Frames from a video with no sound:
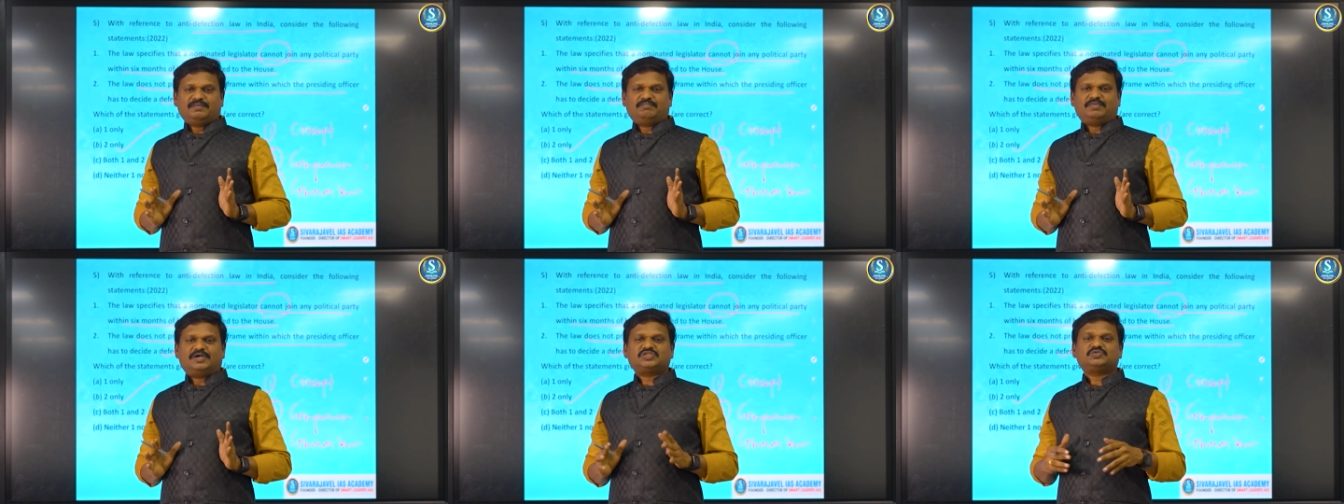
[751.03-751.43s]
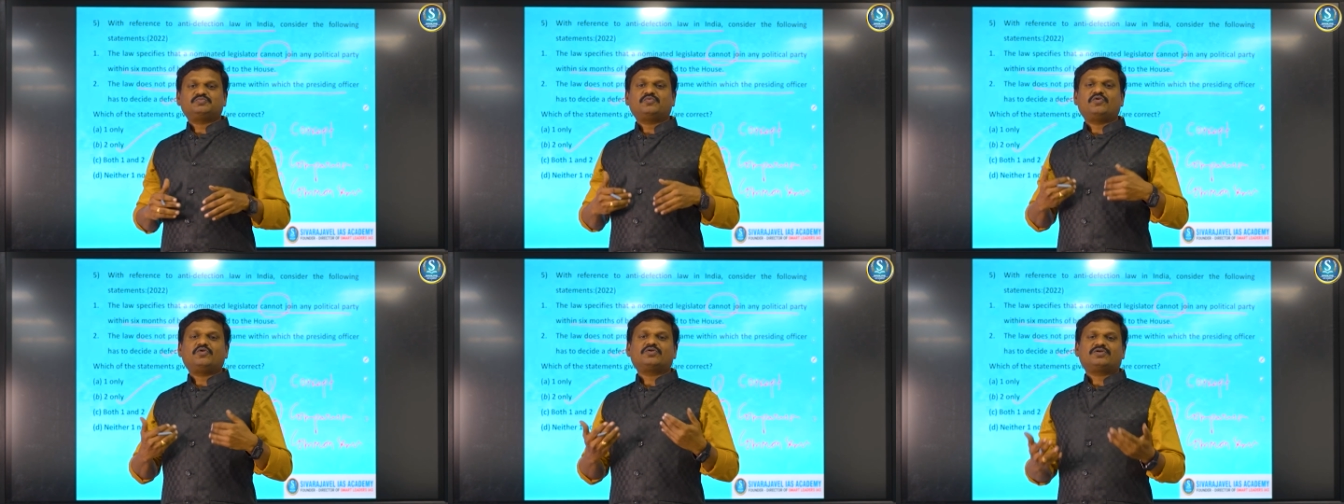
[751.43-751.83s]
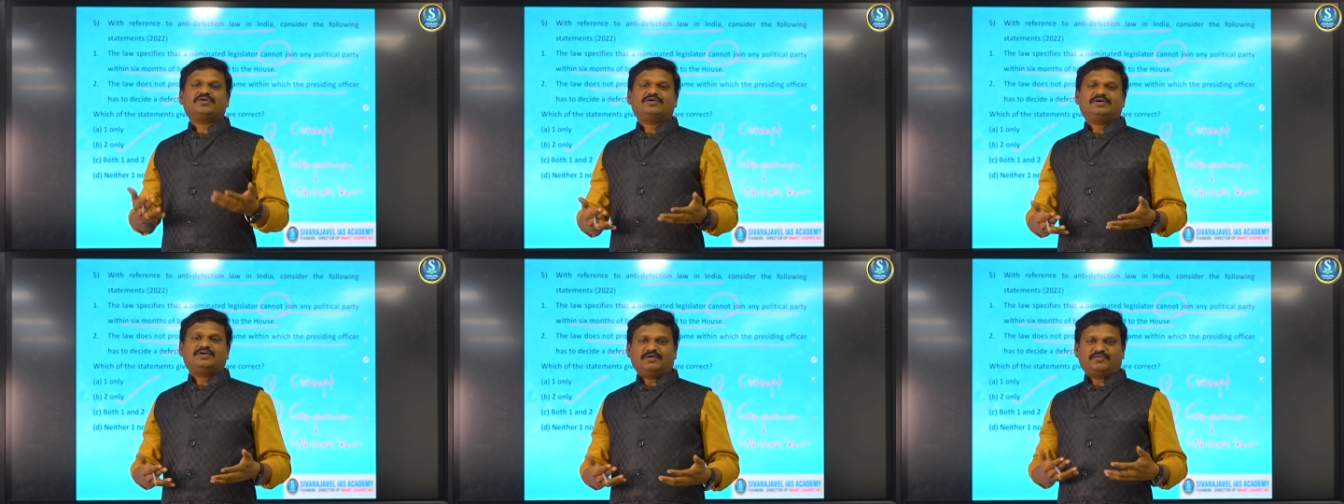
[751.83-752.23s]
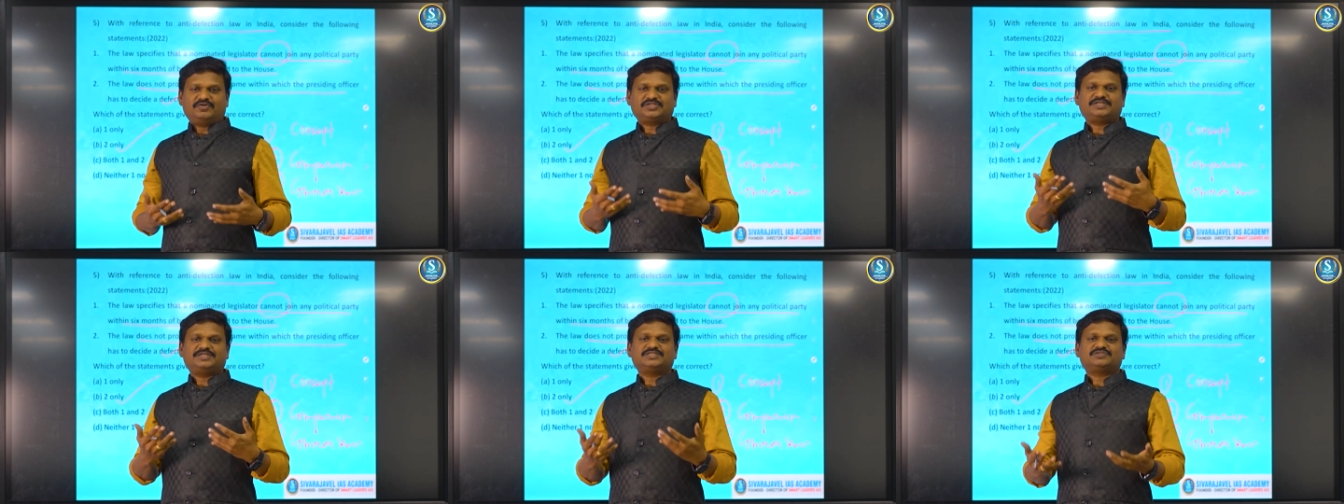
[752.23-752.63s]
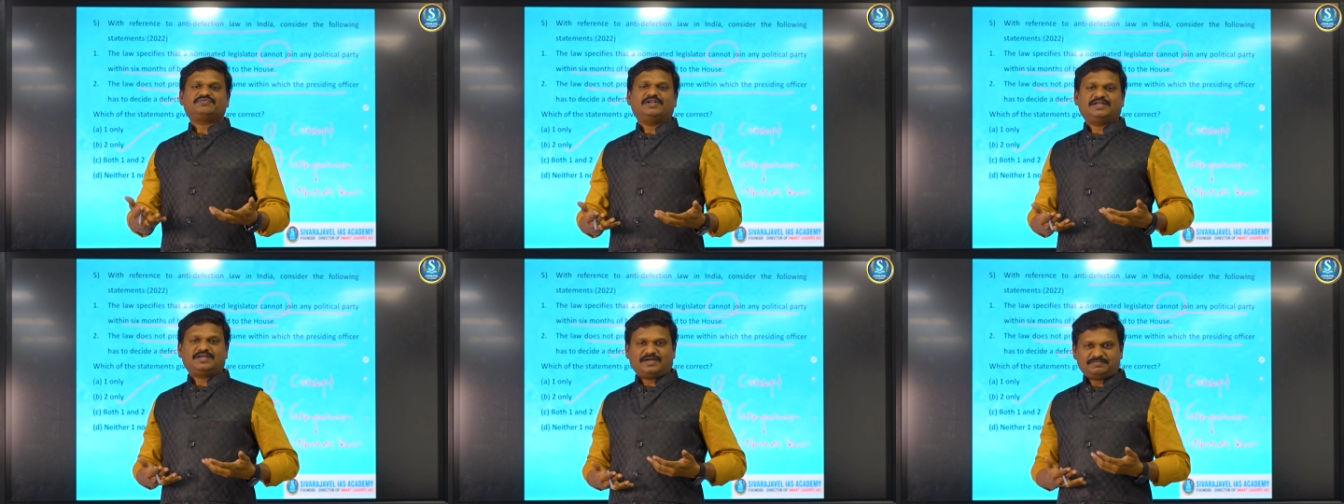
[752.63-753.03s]
Much more questions
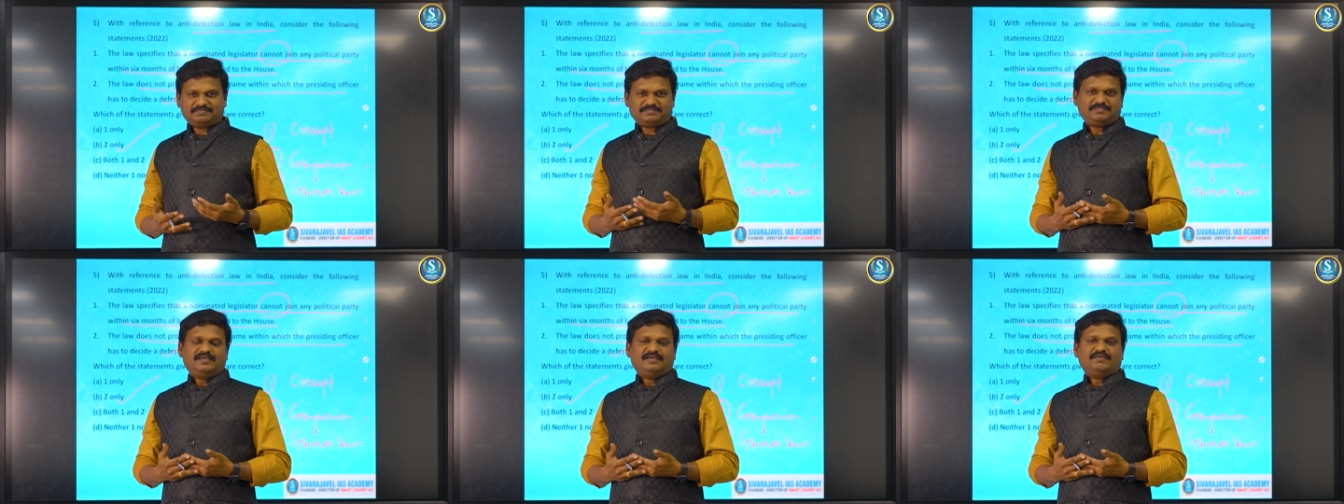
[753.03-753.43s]
will come